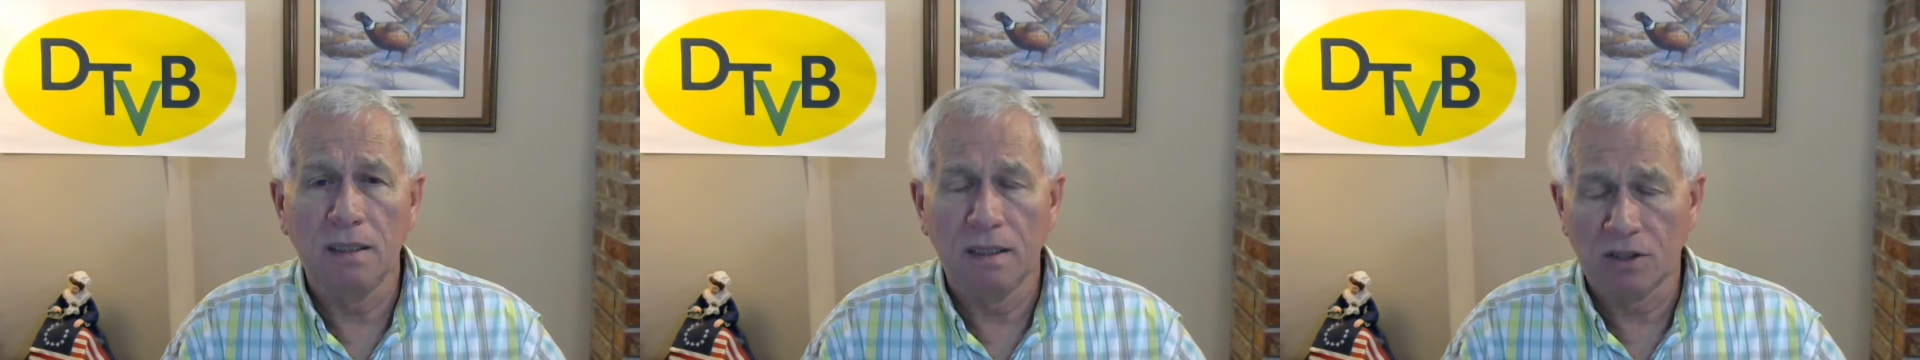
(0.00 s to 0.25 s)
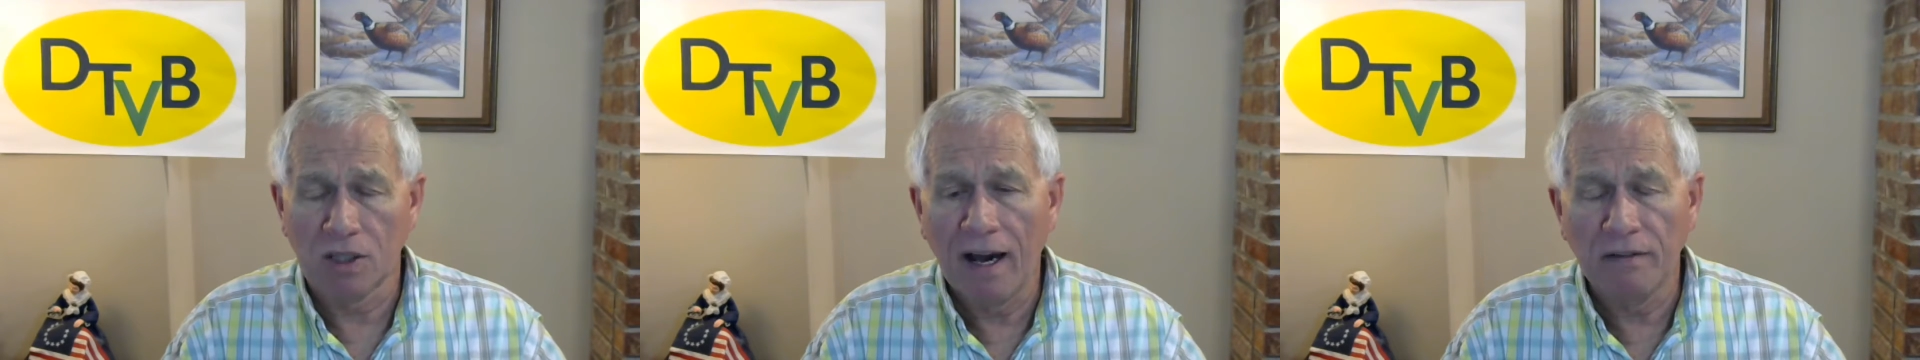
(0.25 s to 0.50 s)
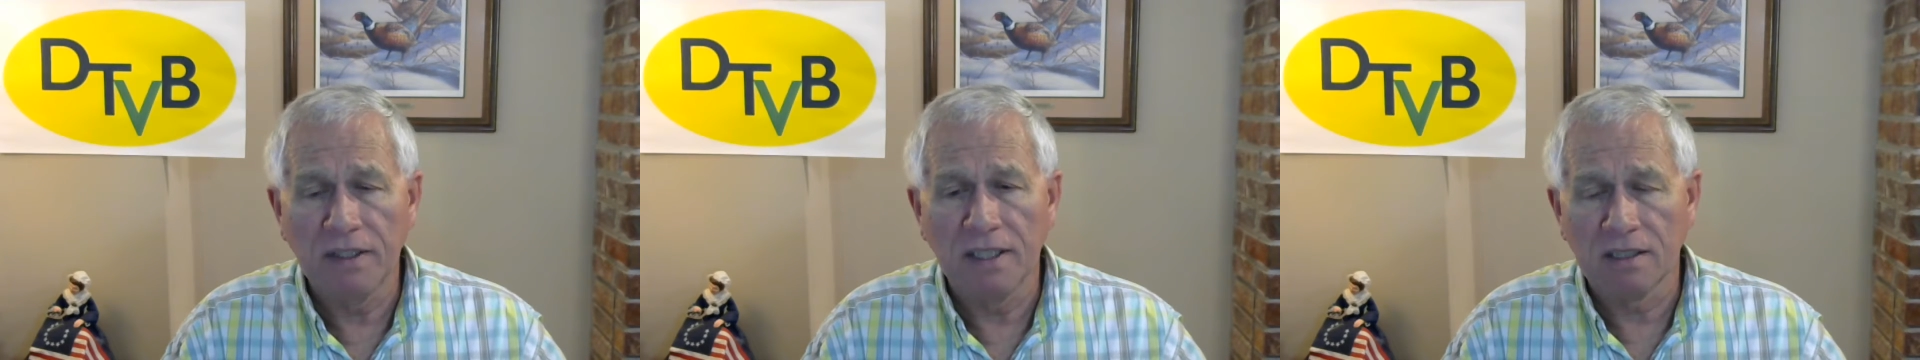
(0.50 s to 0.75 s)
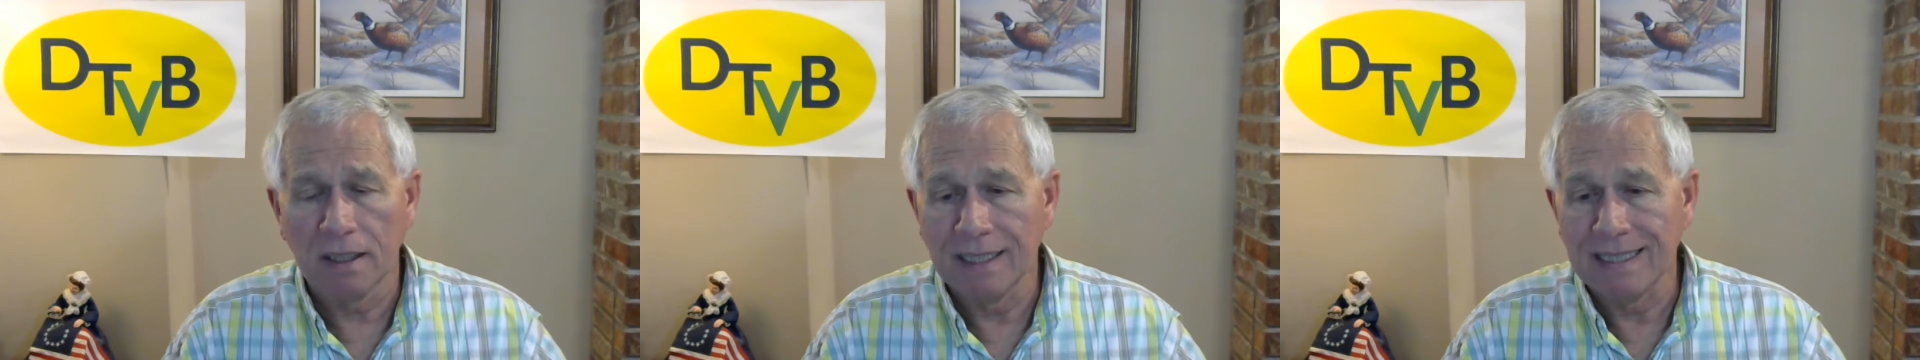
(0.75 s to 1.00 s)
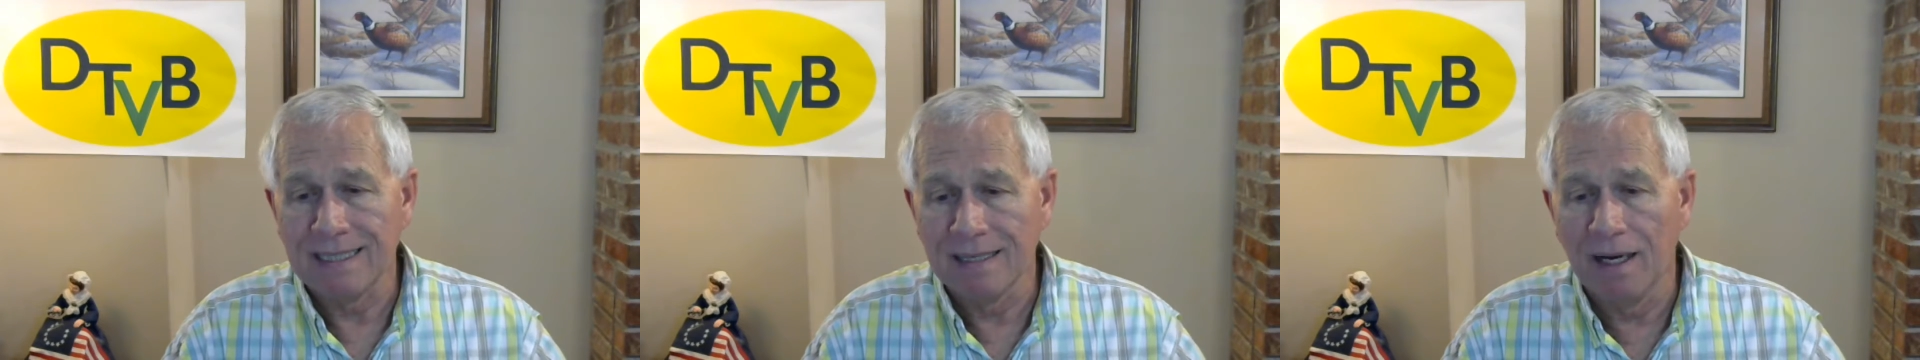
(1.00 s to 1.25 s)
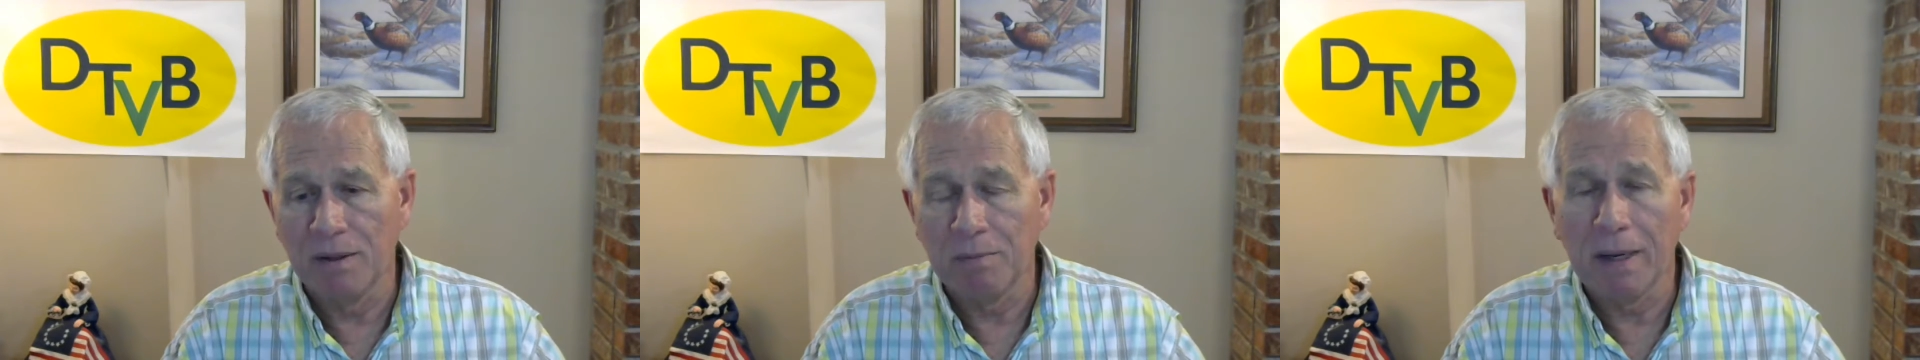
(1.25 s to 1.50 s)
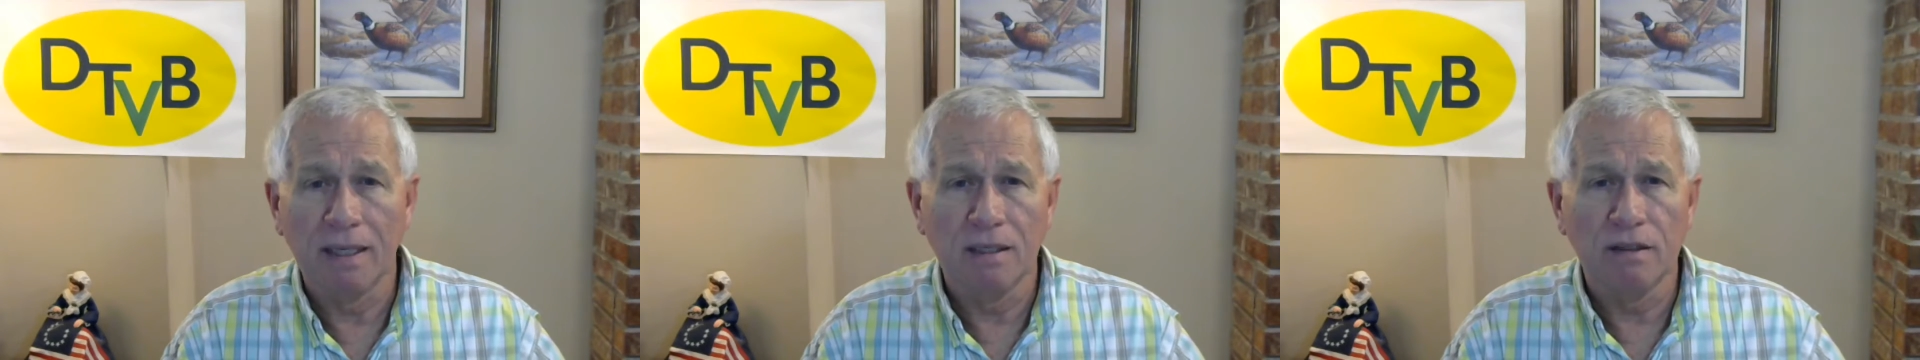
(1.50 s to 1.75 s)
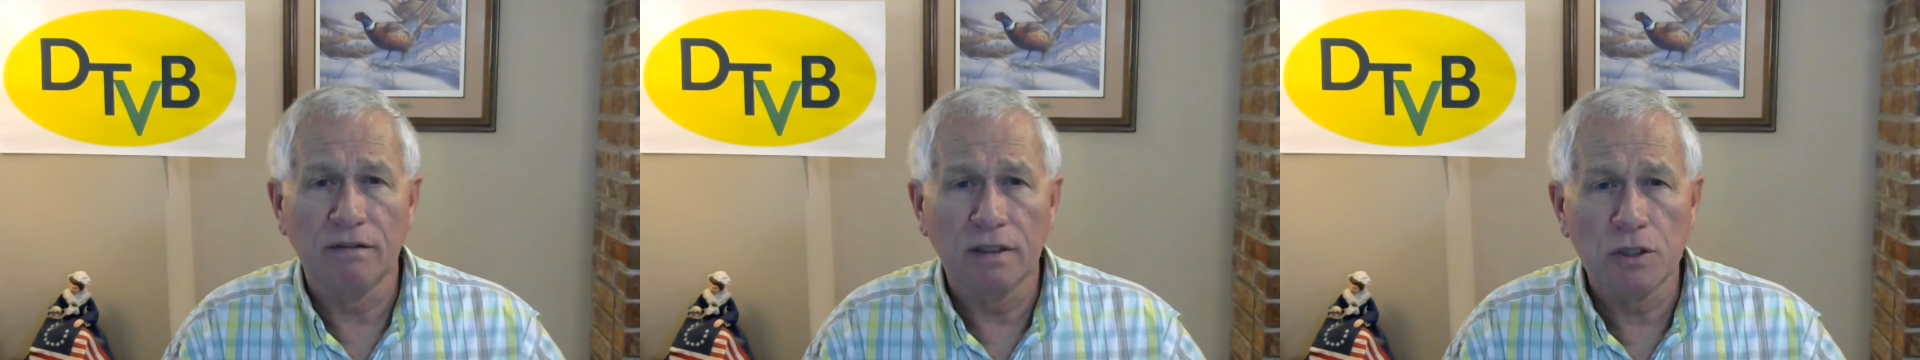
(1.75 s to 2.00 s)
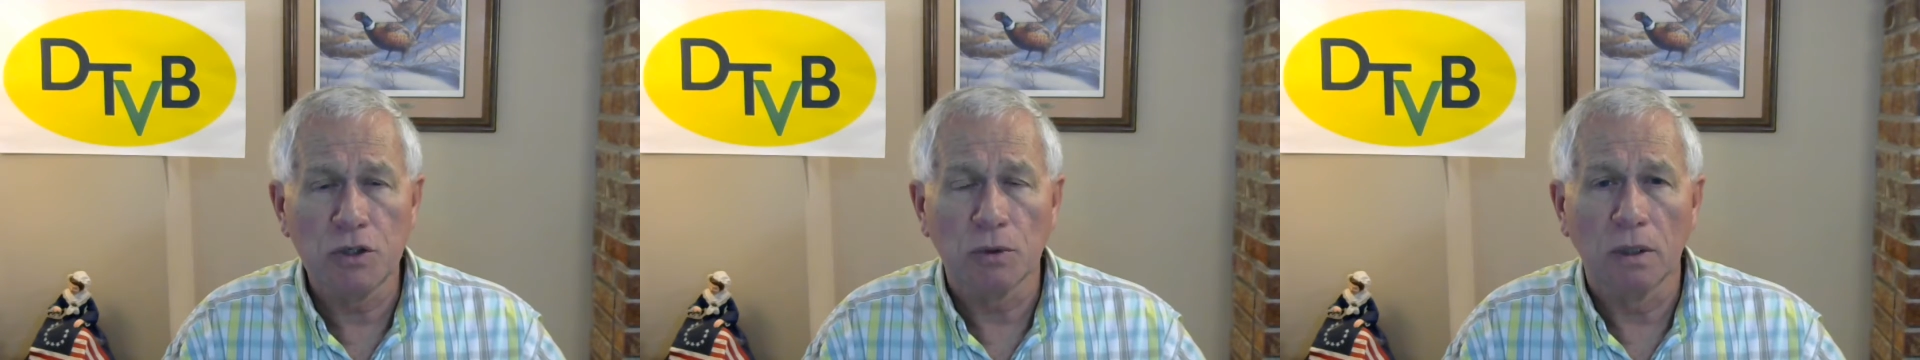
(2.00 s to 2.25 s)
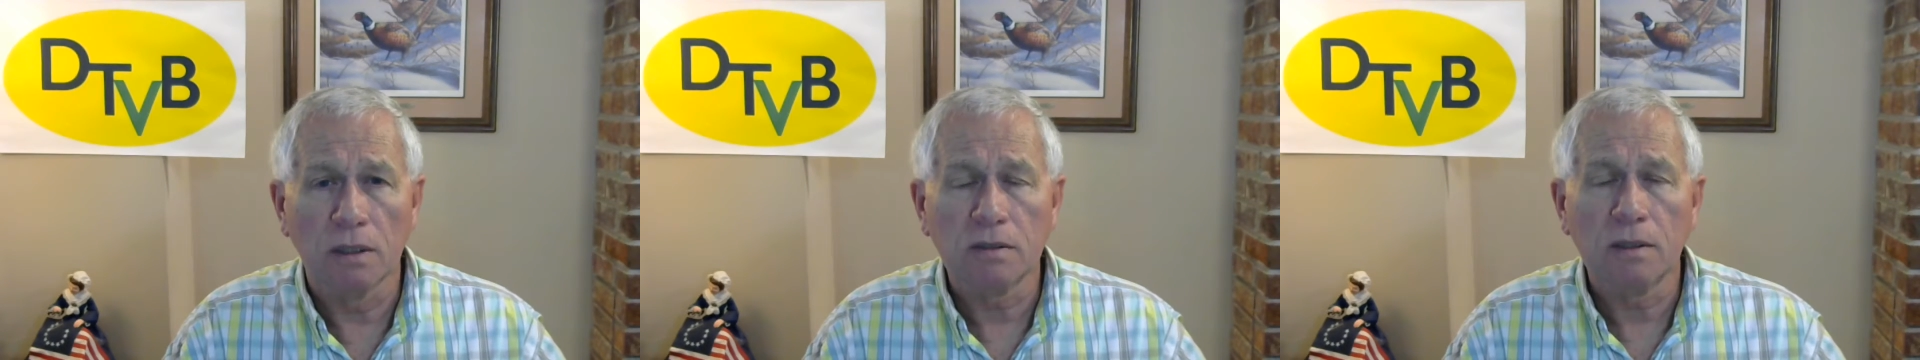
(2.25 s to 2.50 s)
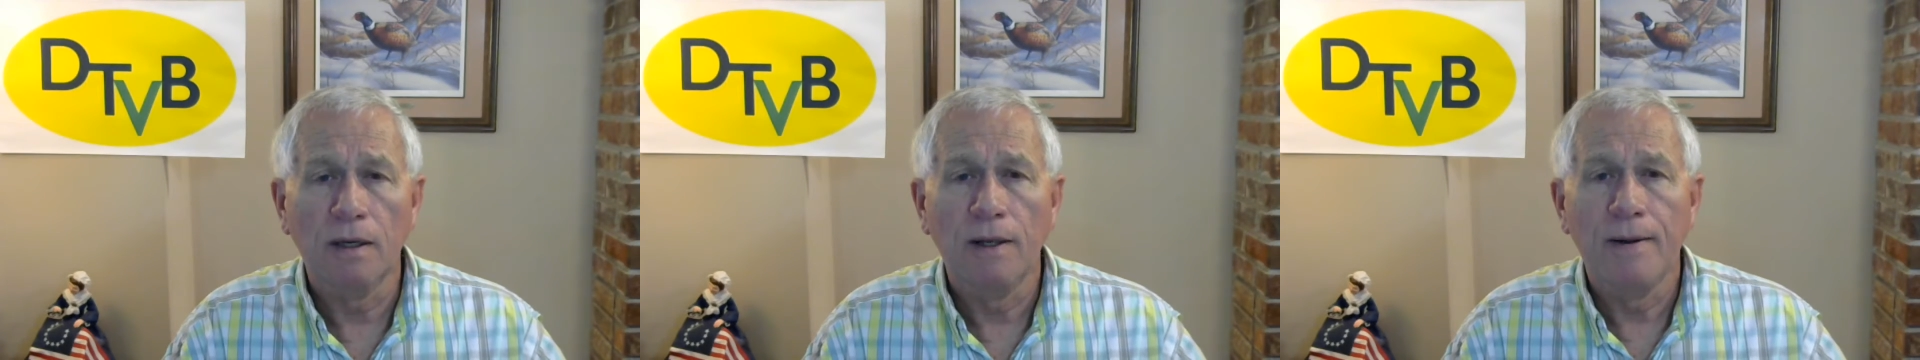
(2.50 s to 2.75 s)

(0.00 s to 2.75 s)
obviously done by individuals,